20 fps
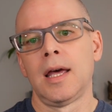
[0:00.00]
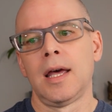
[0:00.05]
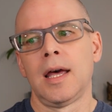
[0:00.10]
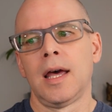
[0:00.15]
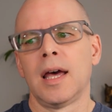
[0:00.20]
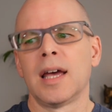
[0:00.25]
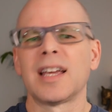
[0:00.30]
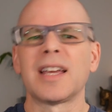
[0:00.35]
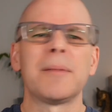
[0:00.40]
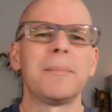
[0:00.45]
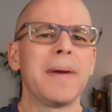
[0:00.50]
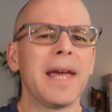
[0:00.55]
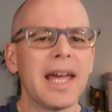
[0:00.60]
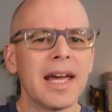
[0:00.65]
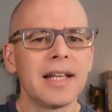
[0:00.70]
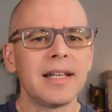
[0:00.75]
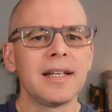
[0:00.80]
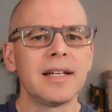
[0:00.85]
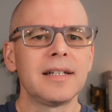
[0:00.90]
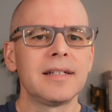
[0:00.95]

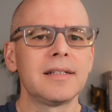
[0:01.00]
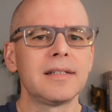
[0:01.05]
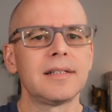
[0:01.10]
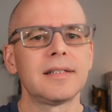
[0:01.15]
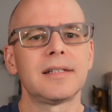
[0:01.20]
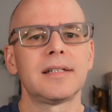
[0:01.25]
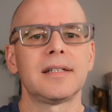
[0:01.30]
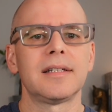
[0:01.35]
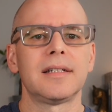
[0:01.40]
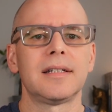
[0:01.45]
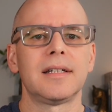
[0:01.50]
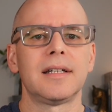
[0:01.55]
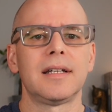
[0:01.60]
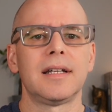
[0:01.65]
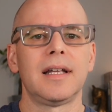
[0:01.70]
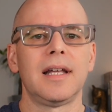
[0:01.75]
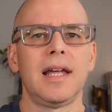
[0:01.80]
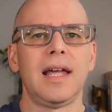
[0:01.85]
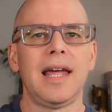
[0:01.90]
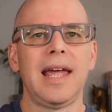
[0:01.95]
companions,
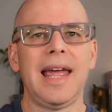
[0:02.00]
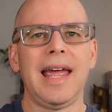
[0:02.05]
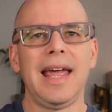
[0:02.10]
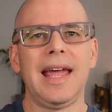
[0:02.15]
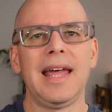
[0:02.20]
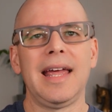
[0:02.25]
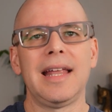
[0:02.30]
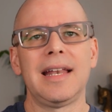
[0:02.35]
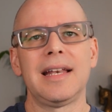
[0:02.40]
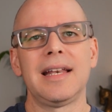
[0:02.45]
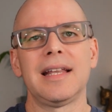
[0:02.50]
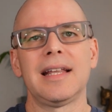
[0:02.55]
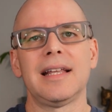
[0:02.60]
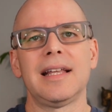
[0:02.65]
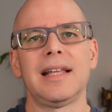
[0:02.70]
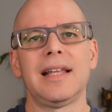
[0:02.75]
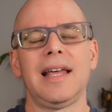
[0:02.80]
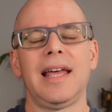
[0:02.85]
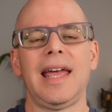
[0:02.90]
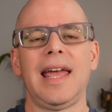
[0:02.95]
and
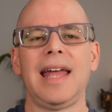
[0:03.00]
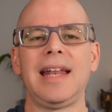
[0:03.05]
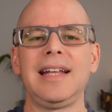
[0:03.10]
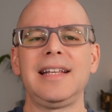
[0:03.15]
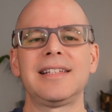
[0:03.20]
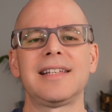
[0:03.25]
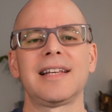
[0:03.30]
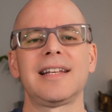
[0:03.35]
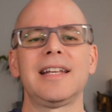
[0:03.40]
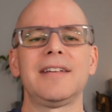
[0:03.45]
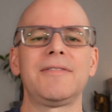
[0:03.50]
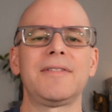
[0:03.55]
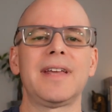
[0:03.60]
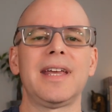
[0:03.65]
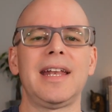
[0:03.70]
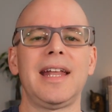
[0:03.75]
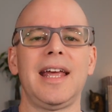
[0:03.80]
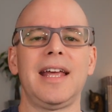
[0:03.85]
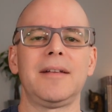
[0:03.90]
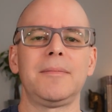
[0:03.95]
any
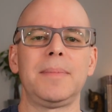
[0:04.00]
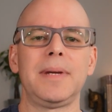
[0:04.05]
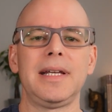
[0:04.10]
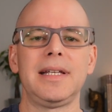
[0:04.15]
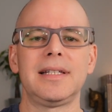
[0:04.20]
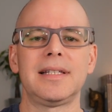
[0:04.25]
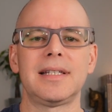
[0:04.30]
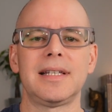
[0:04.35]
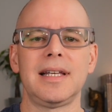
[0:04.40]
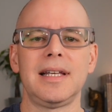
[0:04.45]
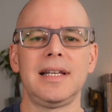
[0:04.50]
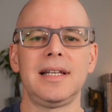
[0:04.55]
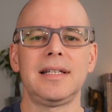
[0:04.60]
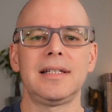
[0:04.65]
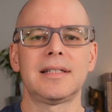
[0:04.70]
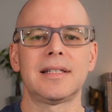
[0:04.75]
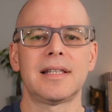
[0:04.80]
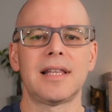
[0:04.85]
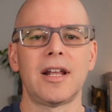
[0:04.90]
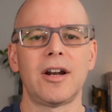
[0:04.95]
significant
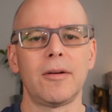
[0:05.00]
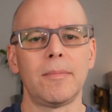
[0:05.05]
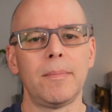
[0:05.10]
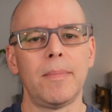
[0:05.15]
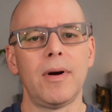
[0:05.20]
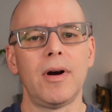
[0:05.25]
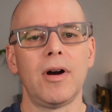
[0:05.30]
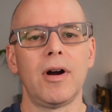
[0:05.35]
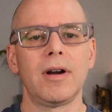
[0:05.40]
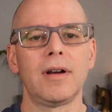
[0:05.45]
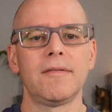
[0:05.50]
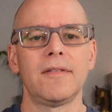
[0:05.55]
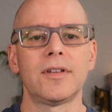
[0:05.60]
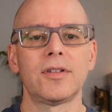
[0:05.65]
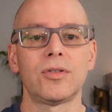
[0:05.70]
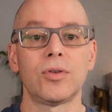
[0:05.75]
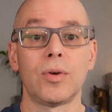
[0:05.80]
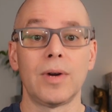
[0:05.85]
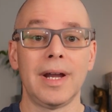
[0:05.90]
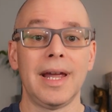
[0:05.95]
NPCs that are part of the
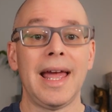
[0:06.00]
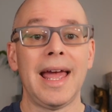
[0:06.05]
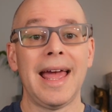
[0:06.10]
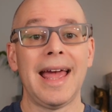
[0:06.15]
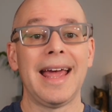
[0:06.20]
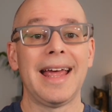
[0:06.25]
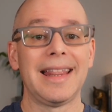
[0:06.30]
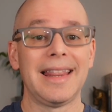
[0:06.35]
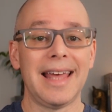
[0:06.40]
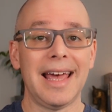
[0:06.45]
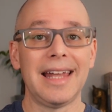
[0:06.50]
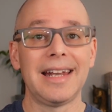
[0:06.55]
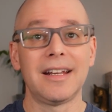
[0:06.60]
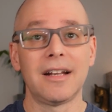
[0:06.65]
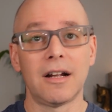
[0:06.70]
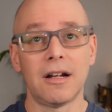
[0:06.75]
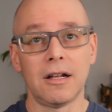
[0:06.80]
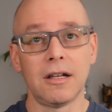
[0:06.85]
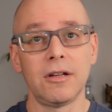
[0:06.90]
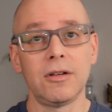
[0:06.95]
story. And that
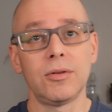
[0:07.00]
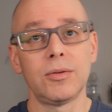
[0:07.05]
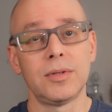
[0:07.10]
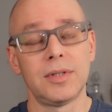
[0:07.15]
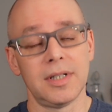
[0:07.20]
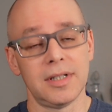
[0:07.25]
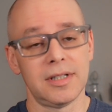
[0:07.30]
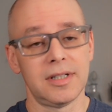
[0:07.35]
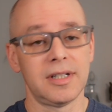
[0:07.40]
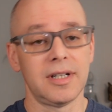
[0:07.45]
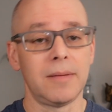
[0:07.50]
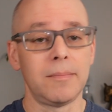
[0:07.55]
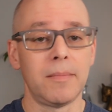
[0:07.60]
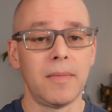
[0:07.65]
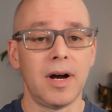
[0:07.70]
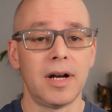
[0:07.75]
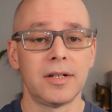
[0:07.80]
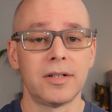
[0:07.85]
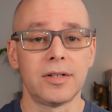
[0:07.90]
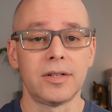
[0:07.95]
includes some
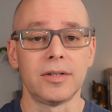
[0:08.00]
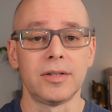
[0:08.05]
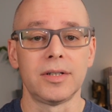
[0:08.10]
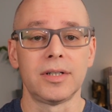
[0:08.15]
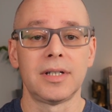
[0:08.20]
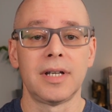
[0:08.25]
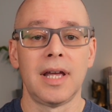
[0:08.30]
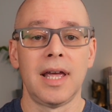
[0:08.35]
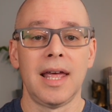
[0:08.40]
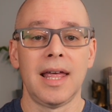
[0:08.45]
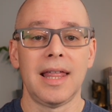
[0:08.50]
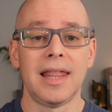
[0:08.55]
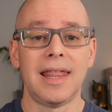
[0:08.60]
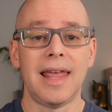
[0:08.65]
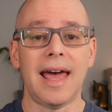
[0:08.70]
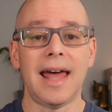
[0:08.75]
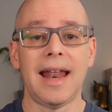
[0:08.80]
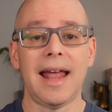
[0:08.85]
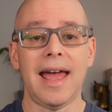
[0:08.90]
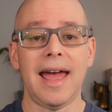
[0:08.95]
monsters
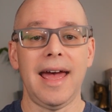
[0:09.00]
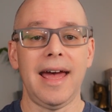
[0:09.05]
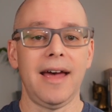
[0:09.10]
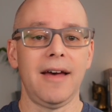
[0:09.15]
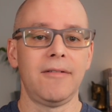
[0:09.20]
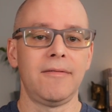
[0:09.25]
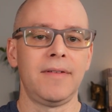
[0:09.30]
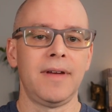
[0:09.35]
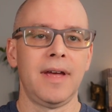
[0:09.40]
that have